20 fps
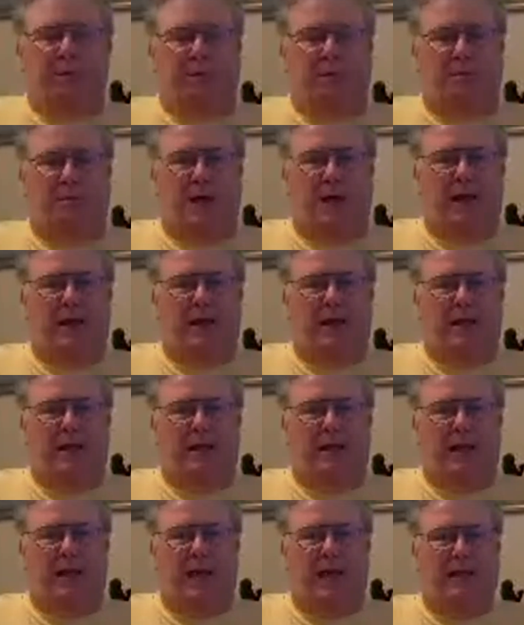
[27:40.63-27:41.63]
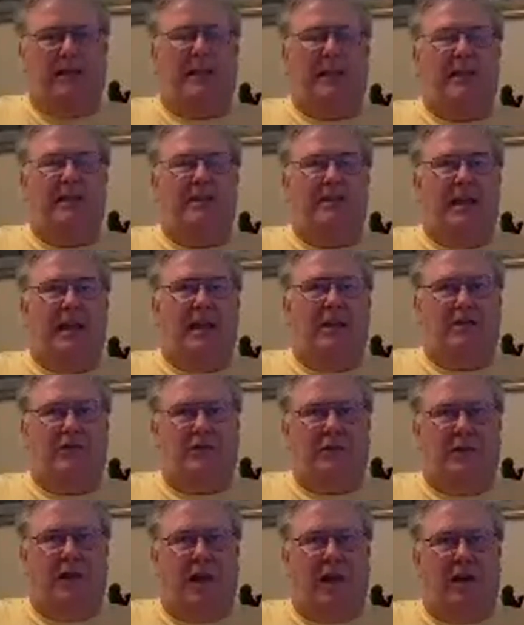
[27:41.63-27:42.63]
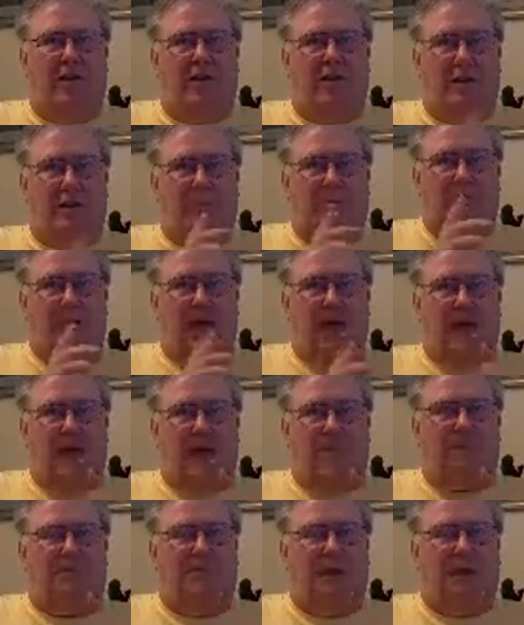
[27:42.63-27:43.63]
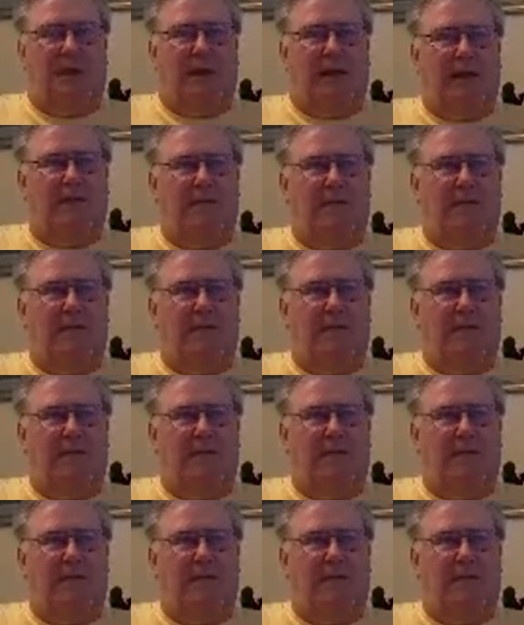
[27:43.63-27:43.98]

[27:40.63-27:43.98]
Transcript: paid $18,000. He was the highest paid